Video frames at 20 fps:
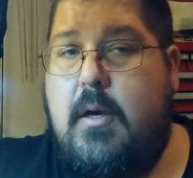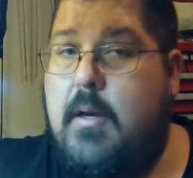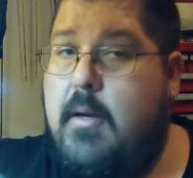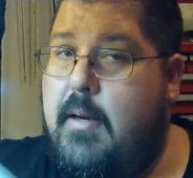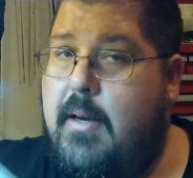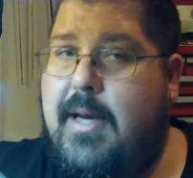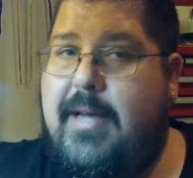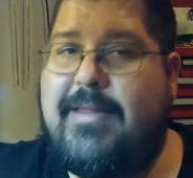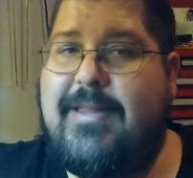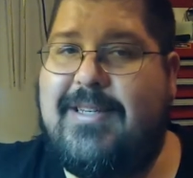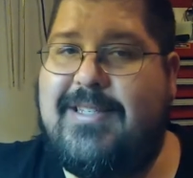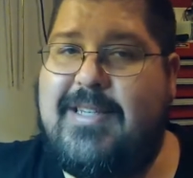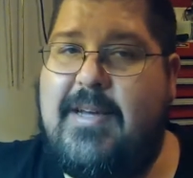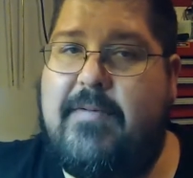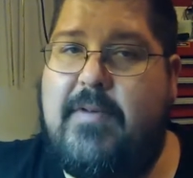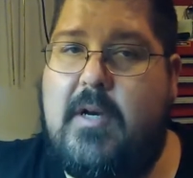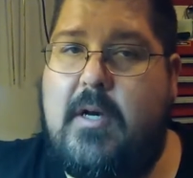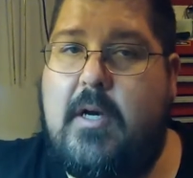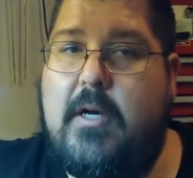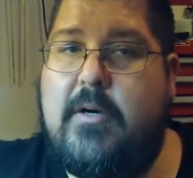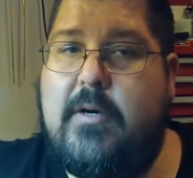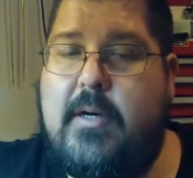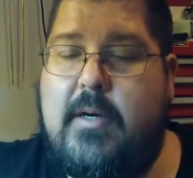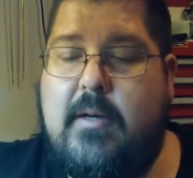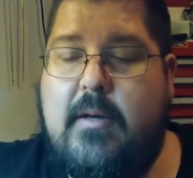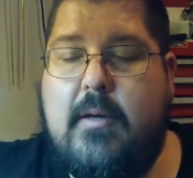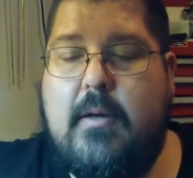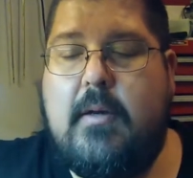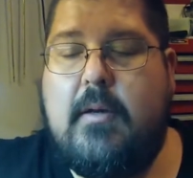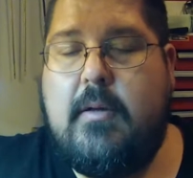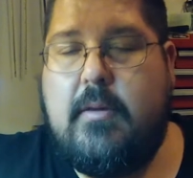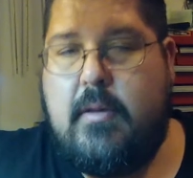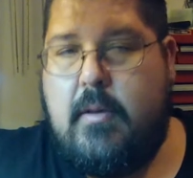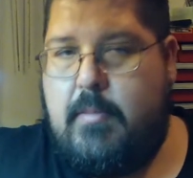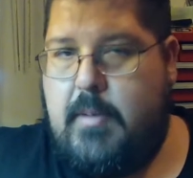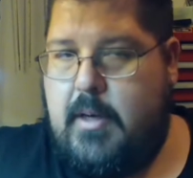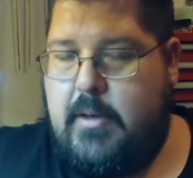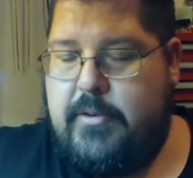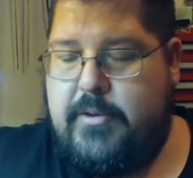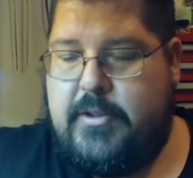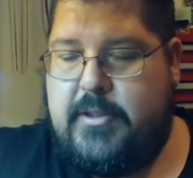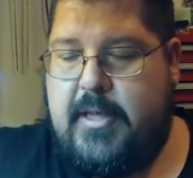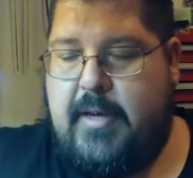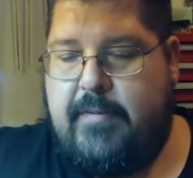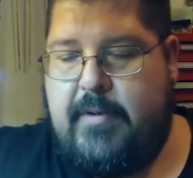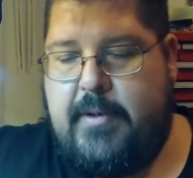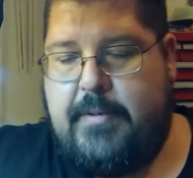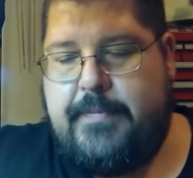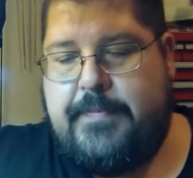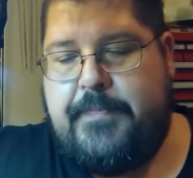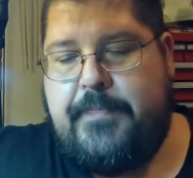Not the 700, the Model 7.